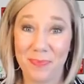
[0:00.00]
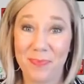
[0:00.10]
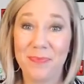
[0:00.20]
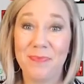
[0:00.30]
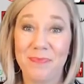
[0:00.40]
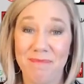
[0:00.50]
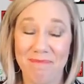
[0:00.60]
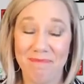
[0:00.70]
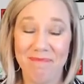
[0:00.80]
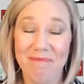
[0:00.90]

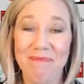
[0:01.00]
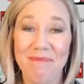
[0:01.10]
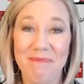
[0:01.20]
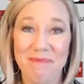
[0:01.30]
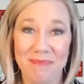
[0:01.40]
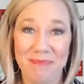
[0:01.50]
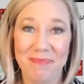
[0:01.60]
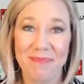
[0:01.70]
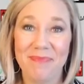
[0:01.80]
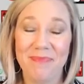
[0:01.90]

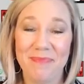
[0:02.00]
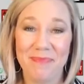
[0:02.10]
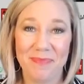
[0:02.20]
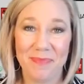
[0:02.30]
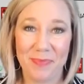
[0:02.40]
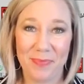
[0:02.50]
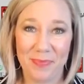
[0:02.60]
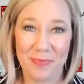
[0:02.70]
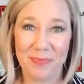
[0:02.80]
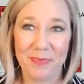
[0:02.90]

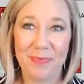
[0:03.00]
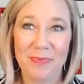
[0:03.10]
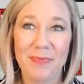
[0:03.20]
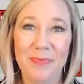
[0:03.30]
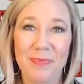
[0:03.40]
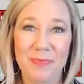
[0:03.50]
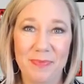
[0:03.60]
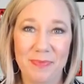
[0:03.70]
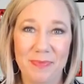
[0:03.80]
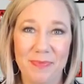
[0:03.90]

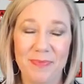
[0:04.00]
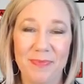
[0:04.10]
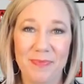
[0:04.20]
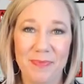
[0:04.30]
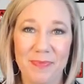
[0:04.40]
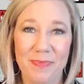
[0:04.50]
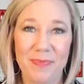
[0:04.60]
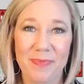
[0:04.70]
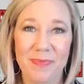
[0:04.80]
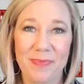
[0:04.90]

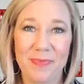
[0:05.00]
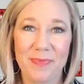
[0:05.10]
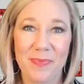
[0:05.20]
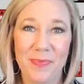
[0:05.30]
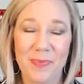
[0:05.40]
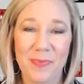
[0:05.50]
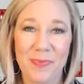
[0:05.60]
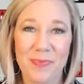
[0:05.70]
This person isn't speaking.